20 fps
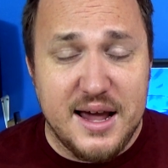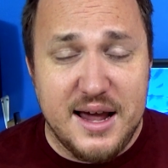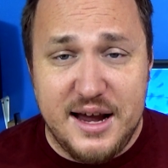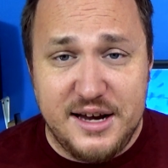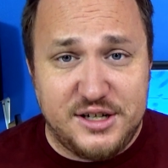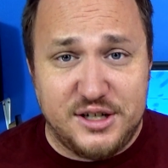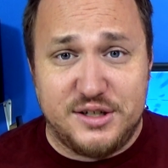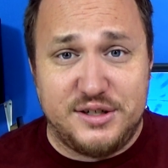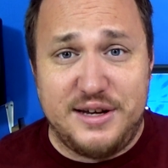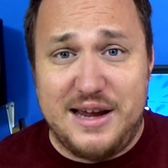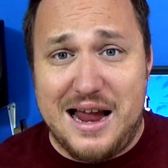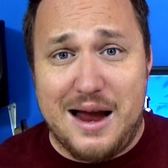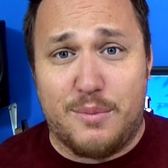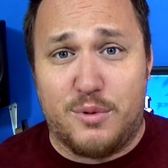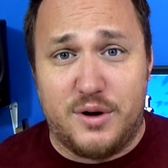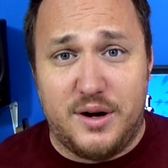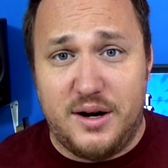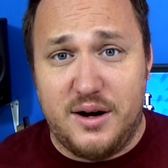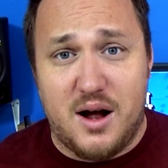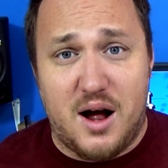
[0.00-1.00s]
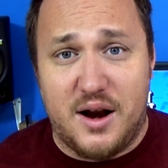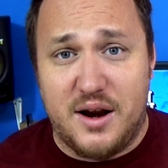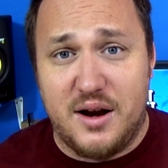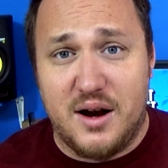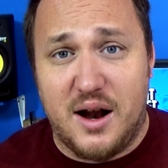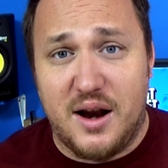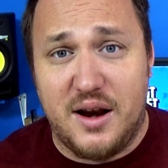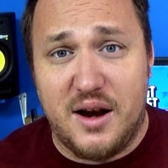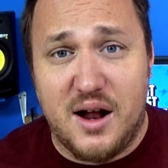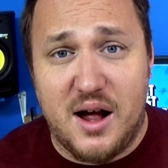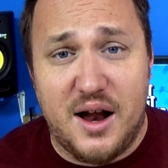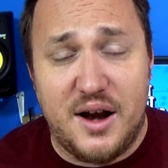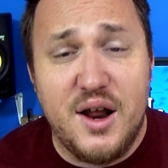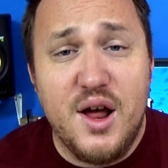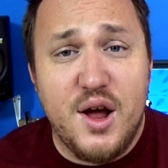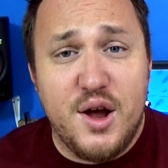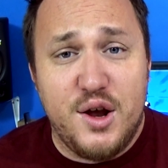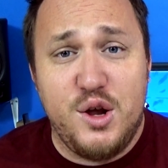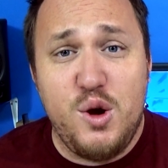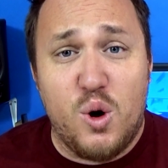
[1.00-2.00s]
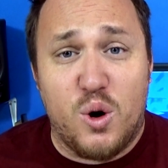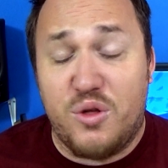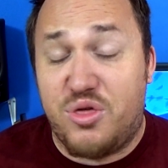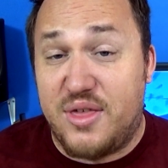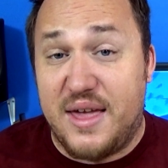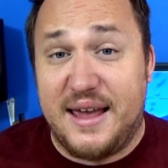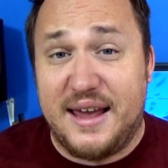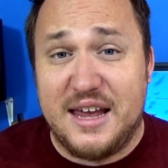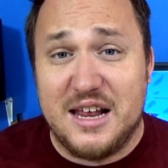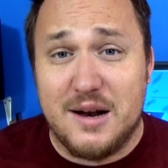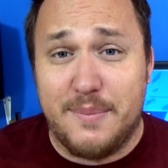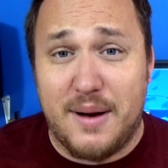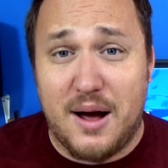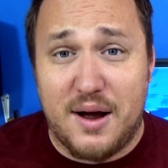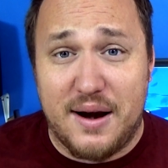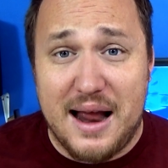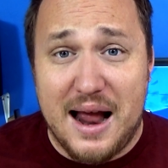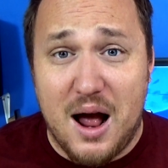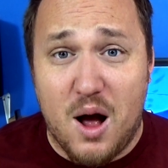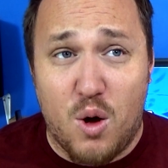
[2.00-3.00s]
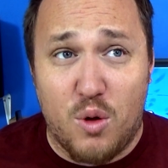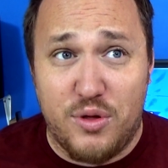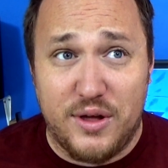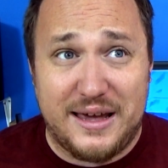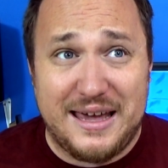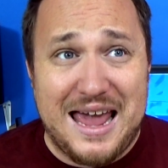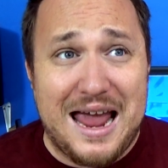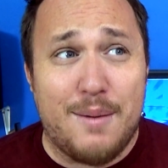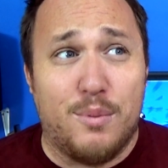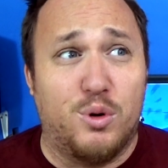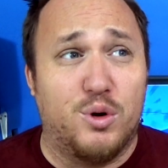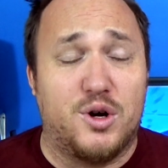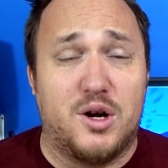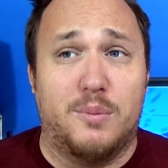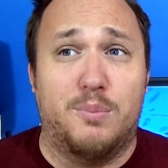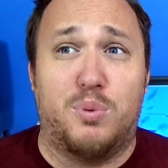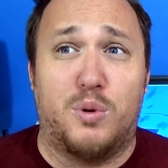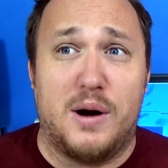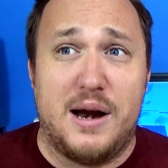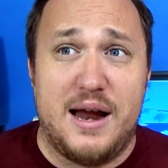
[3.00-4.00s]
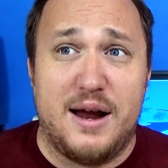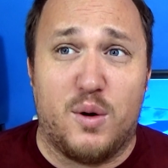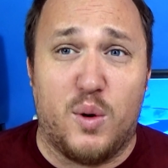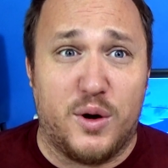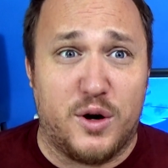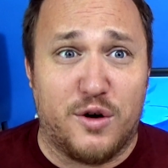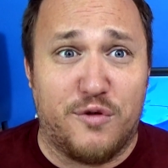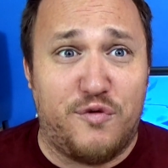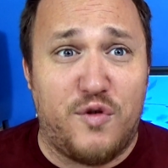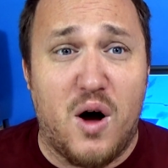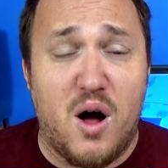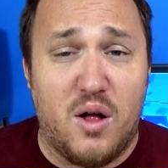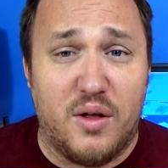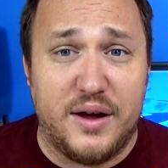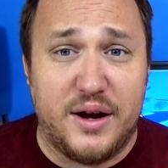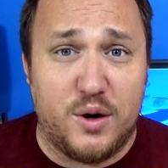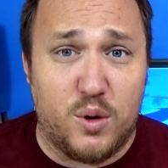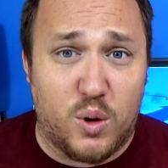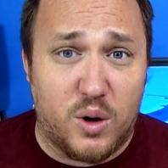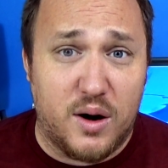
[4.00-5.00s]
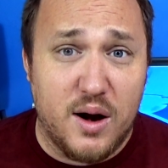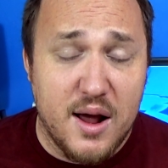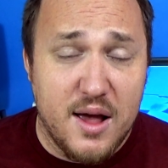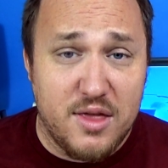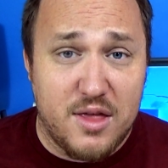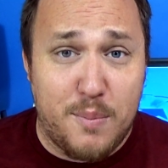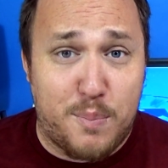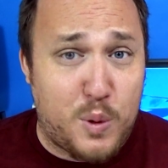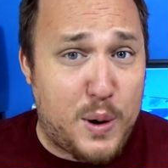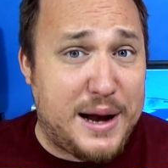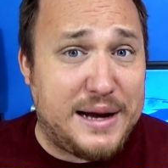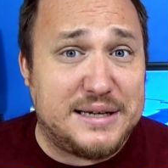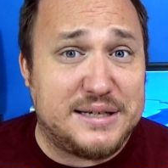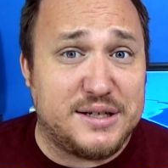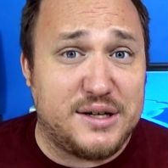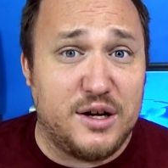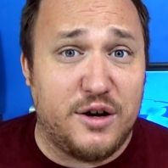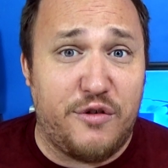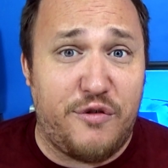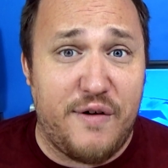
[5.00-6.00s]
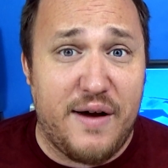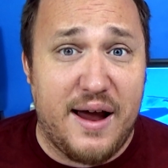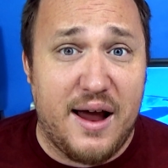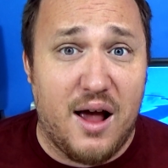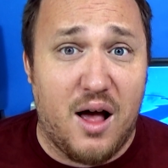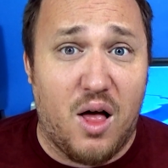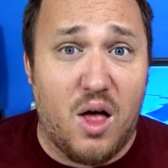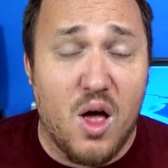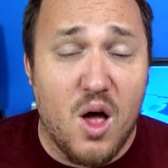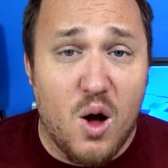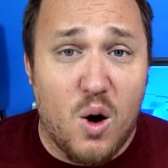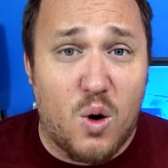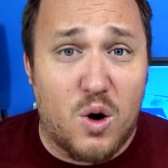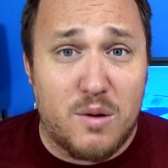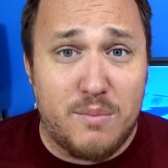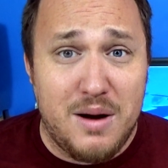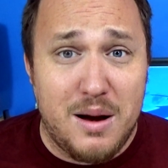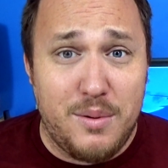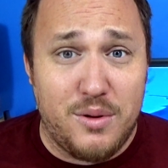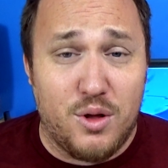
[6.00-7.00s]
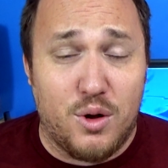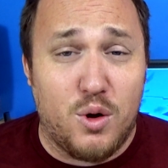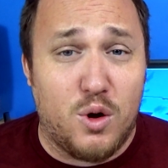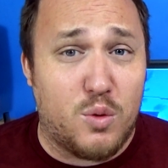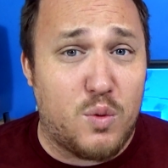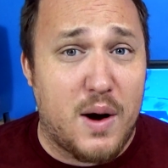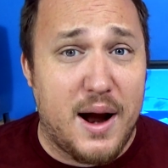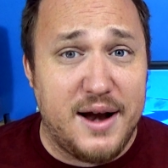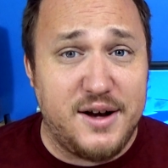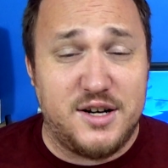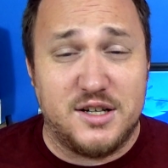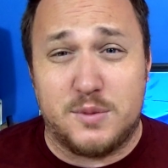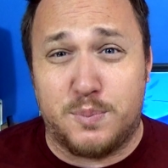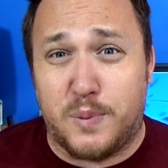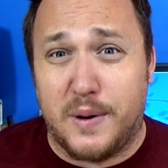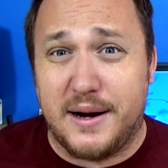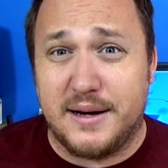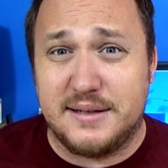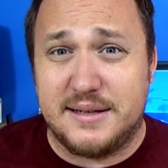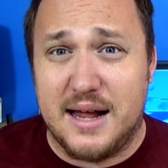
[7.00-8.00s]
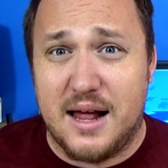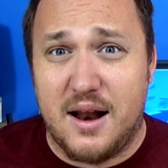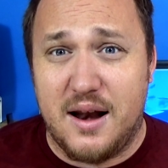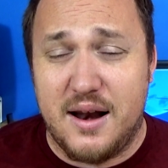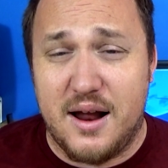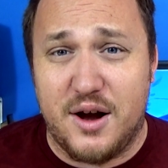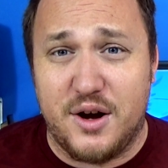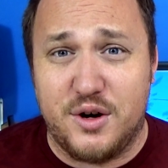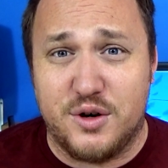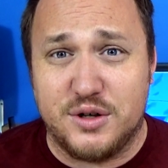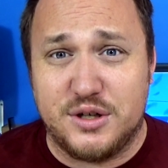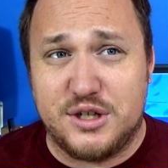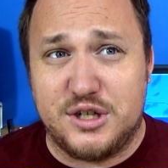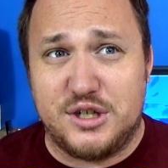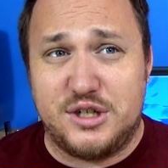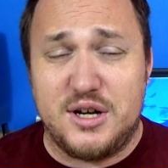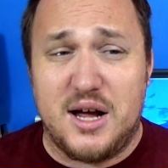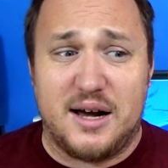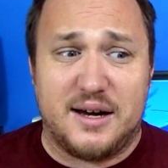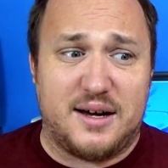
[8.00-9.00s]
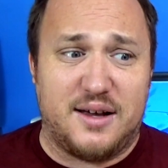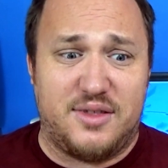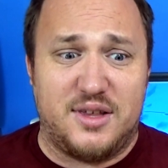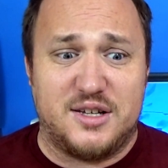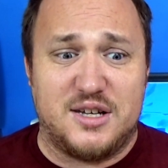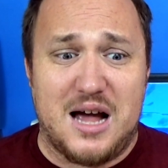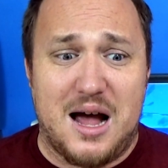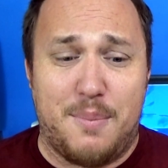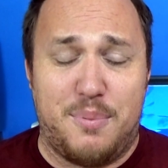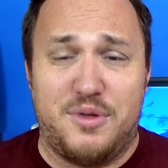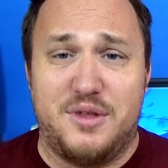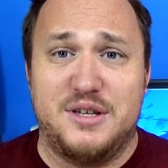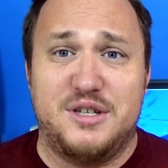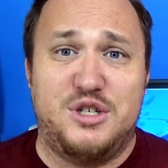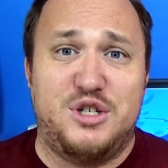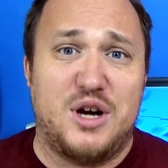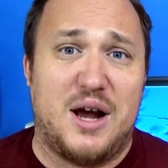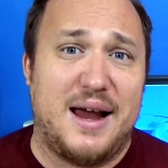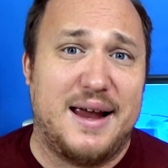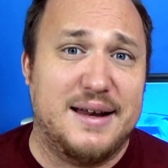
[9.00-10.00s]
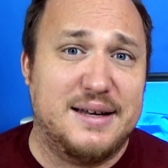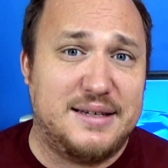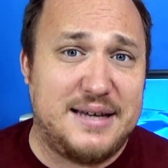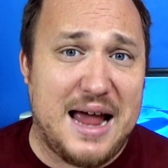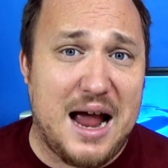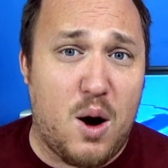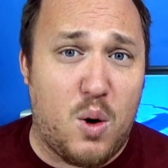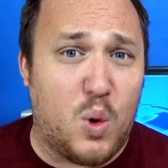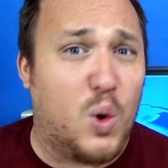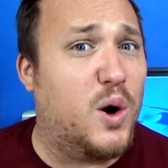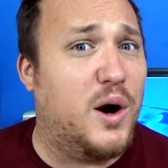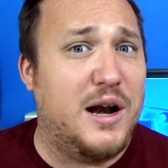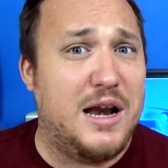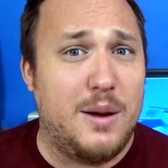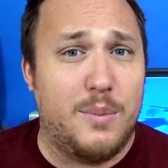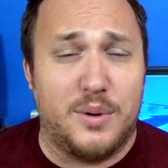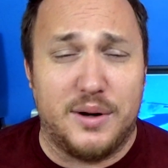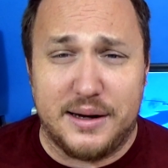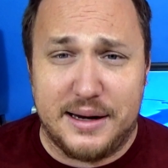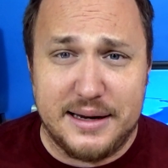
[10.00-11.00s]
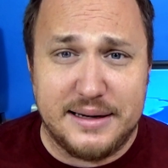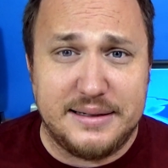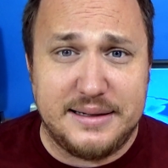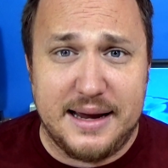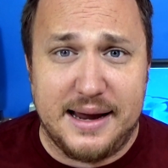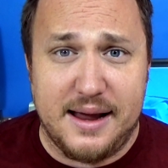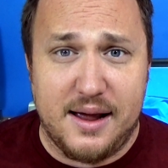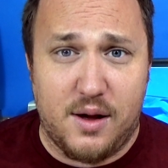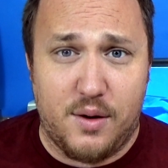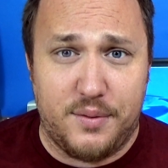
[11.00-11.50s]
He's just yammering on and on and on. You're thinking about how the cable could break while you're falling, or the brakes could fail, or maybe the whole ride just breaks down and now you're stuck at the top of this giant tower unable to get down.